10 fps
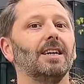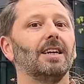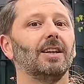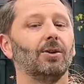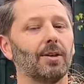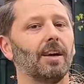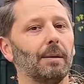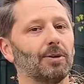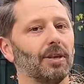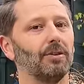there is the
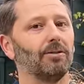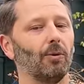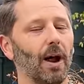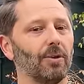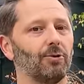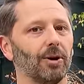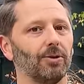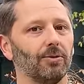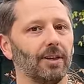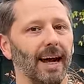option of, rather than trying
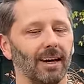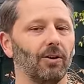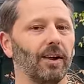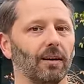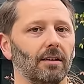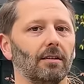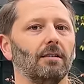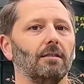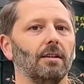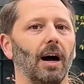to tackle the hill,
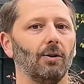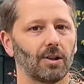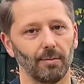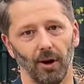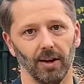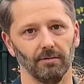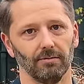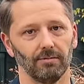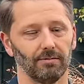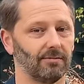outsmart it.
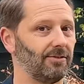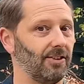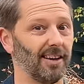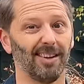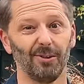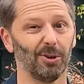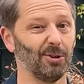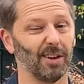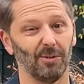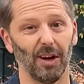Find a new route
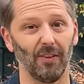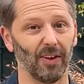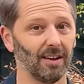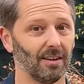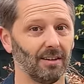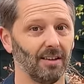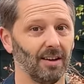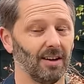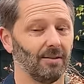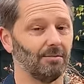around the hill,
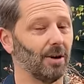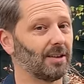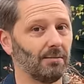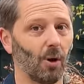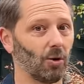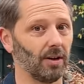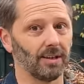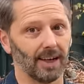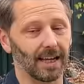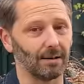multimodal it,
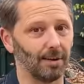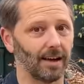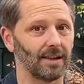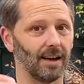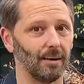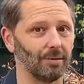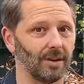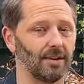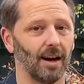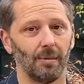take the bus up to the
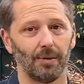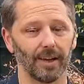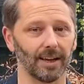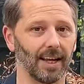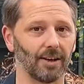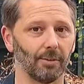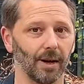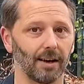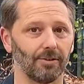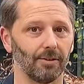top and then take your
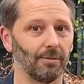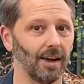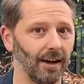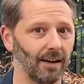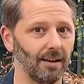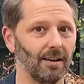bike from there.